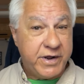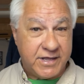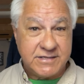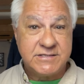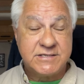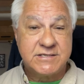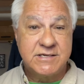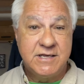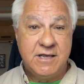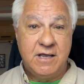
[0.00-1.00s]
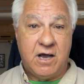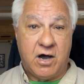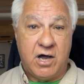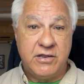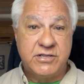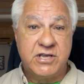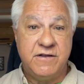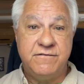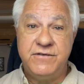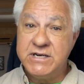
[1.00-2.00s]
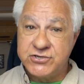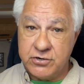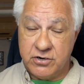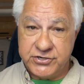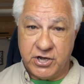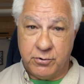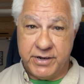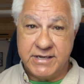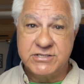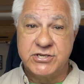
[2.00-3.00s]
wins on conventional towing.